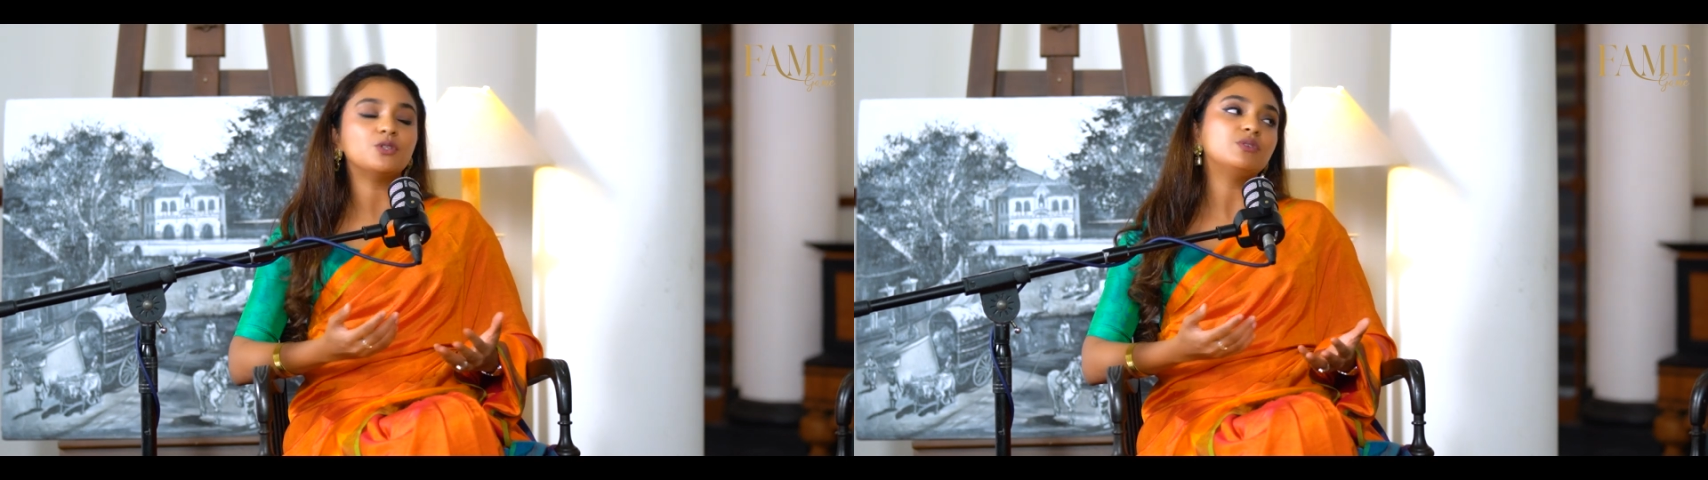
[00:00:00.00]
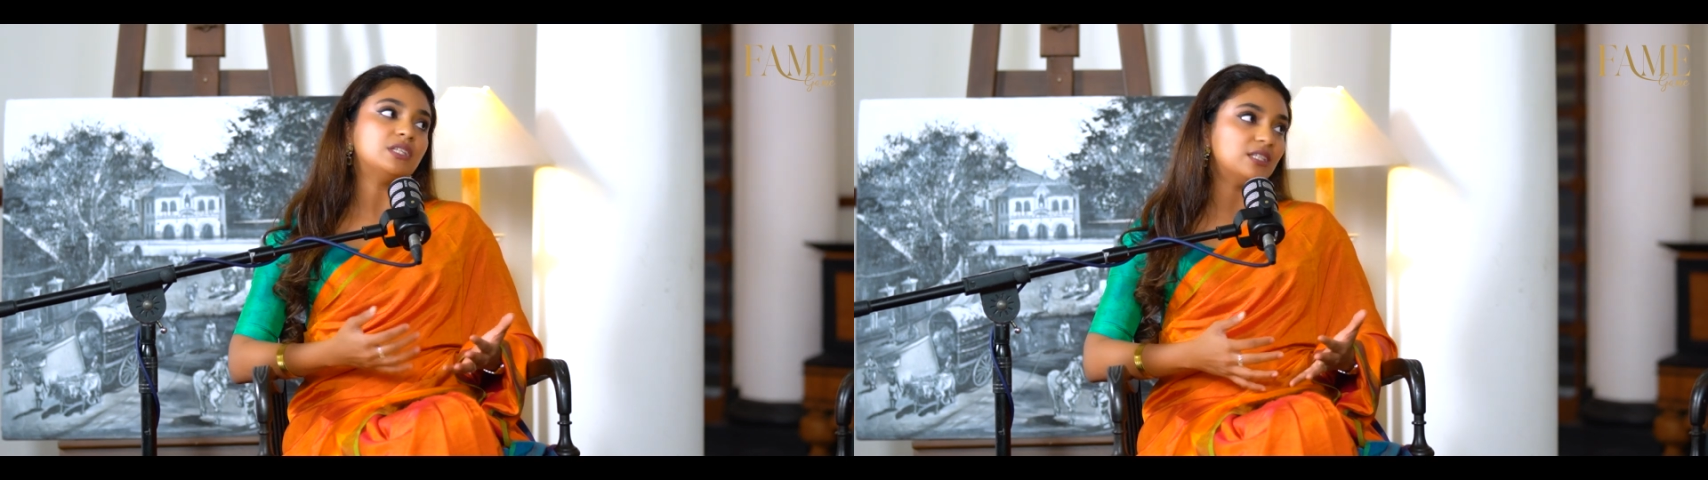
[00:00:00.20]

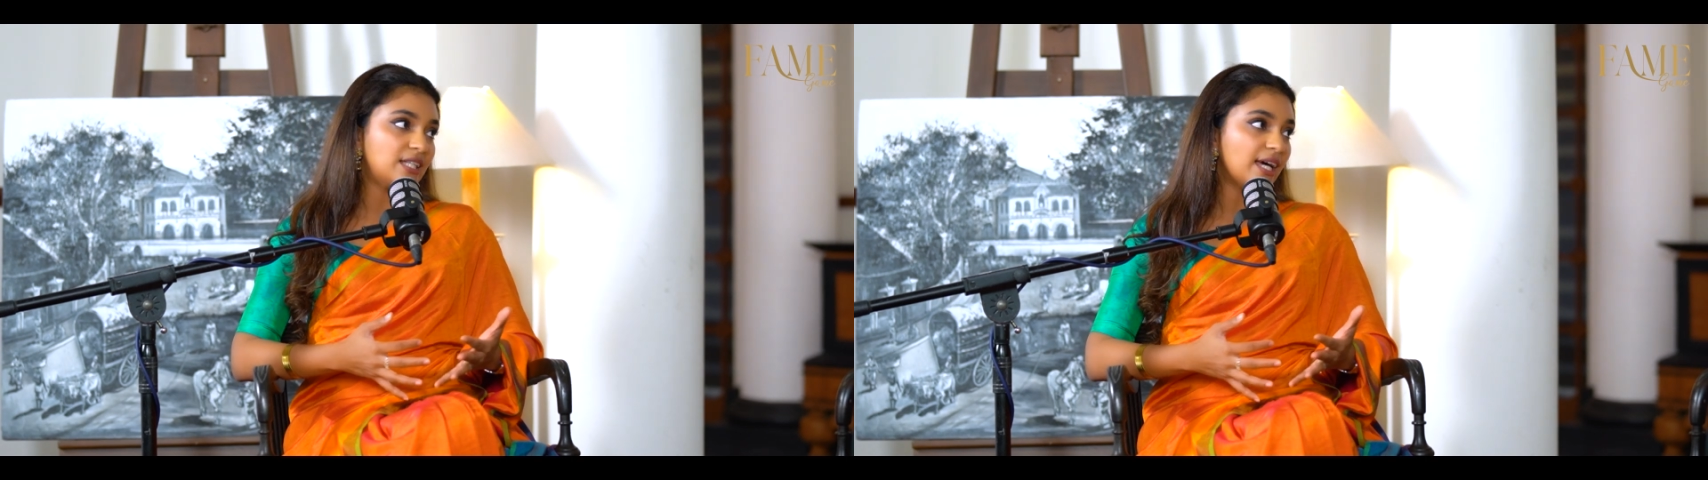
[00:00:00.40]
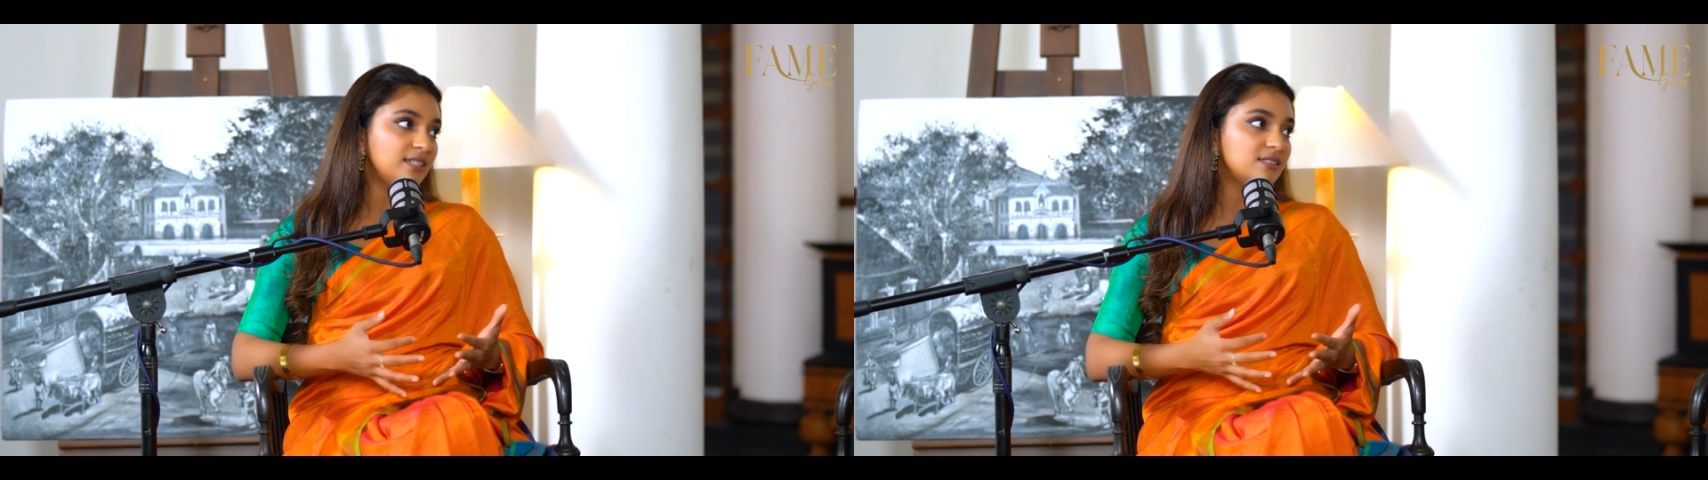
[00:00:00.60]
you need
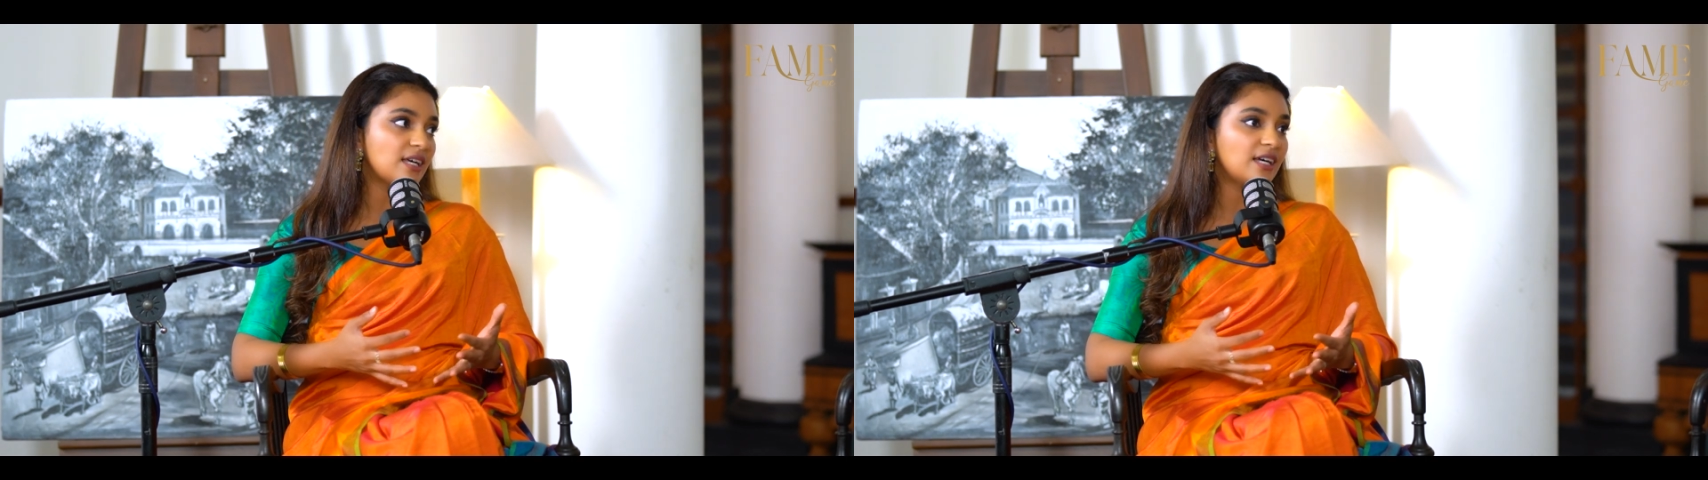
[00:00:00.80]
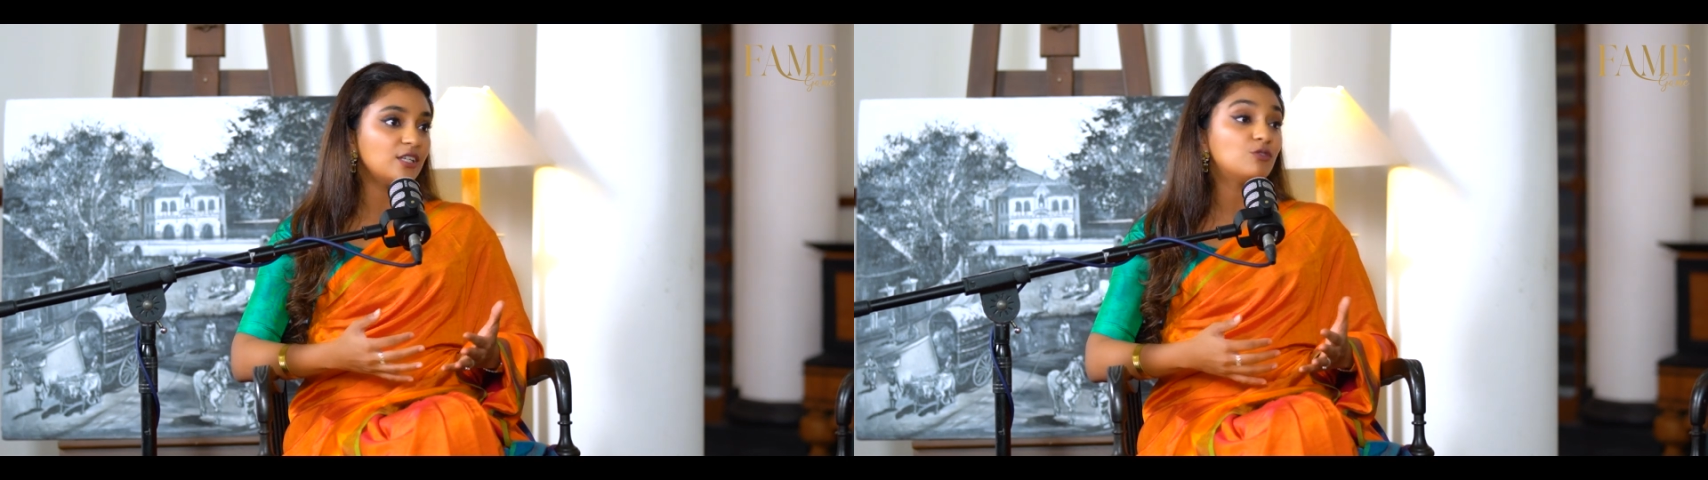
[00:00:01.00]
that
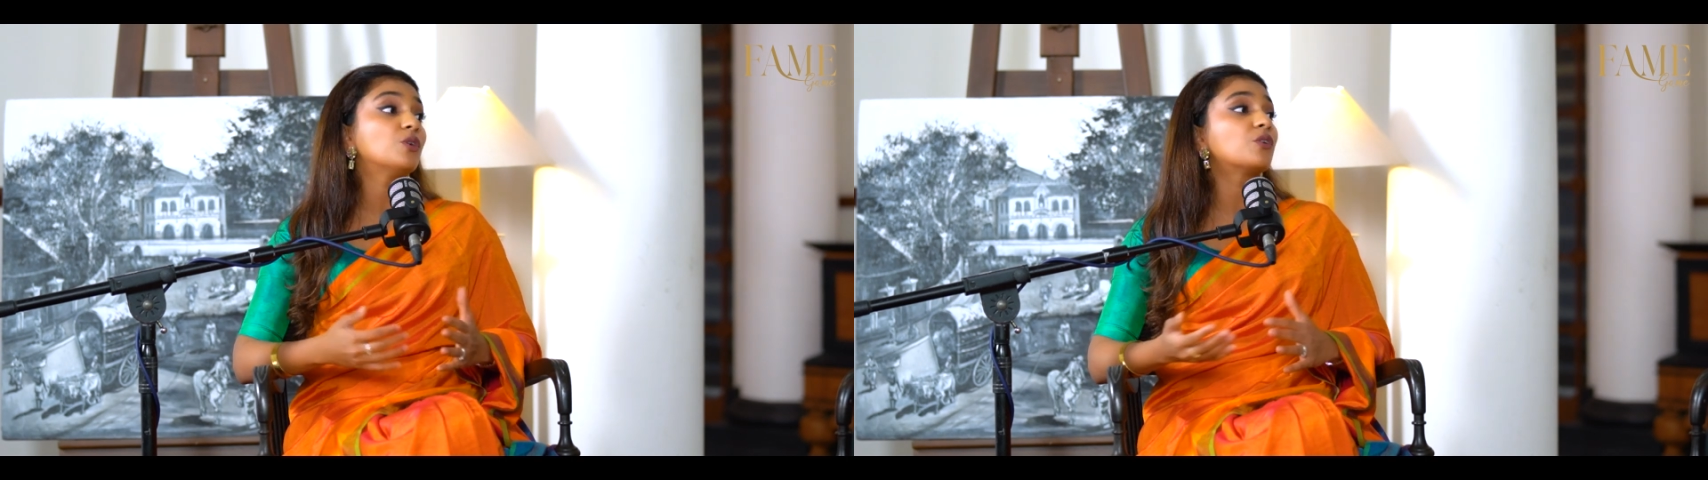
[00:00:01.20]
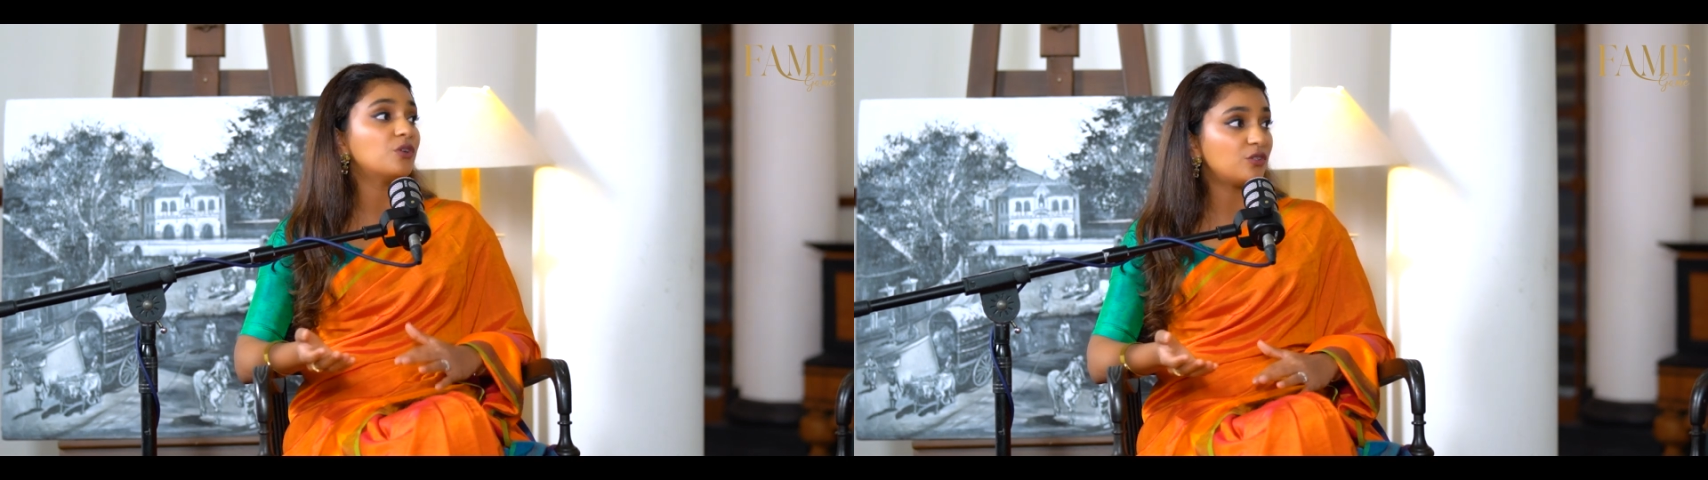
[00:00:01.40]
if
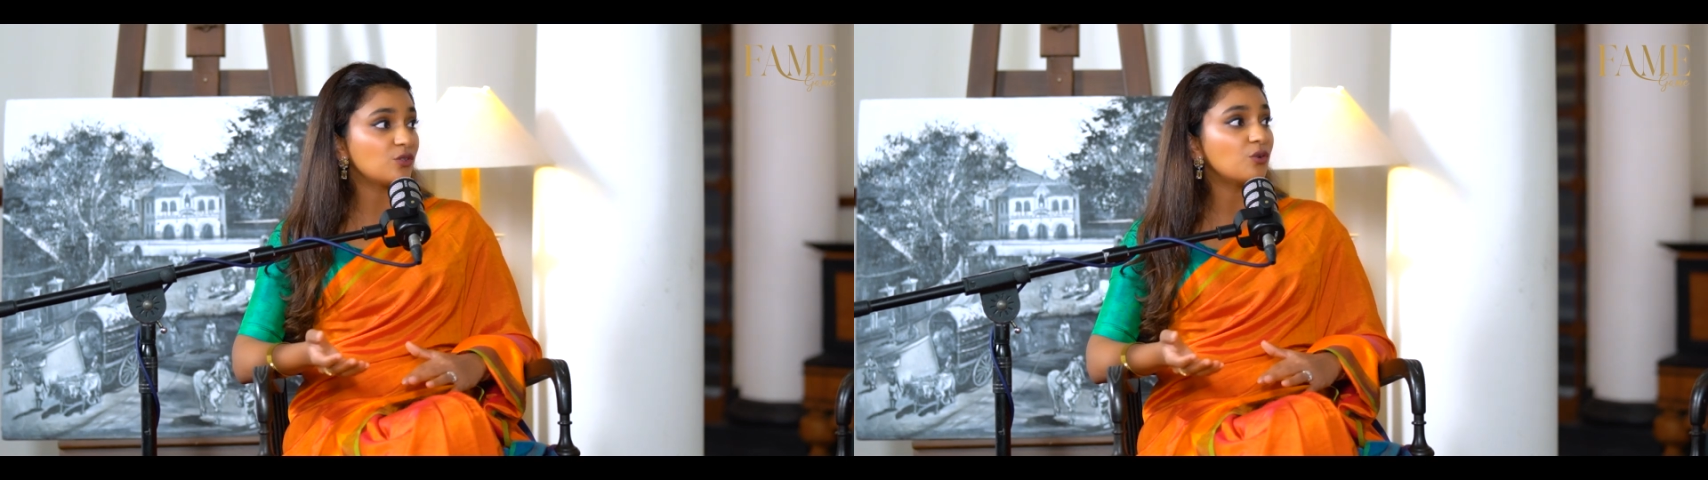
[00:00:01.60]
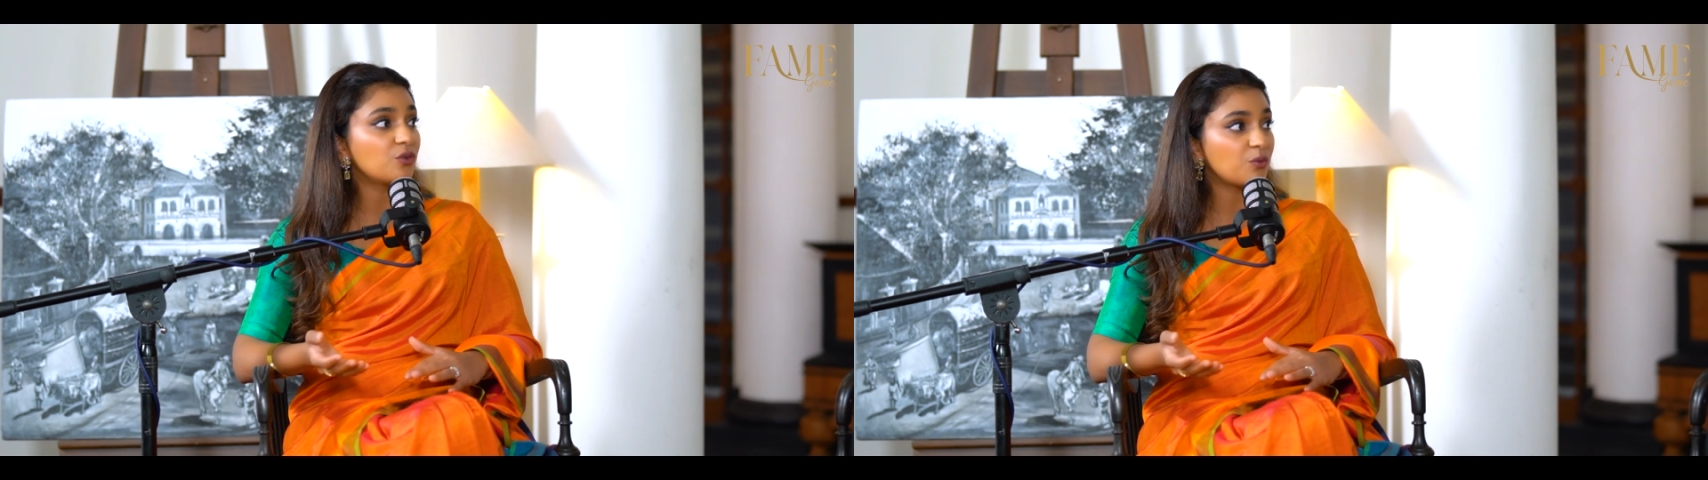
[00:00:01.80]
you're going
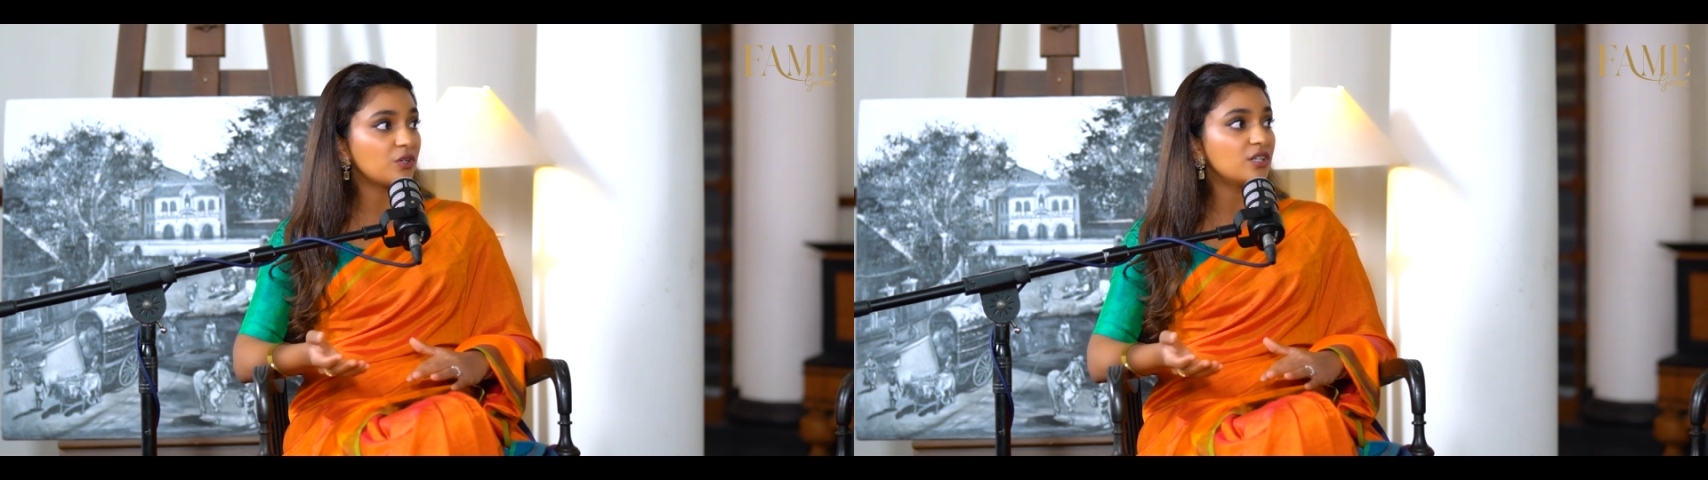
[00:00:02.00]
to go to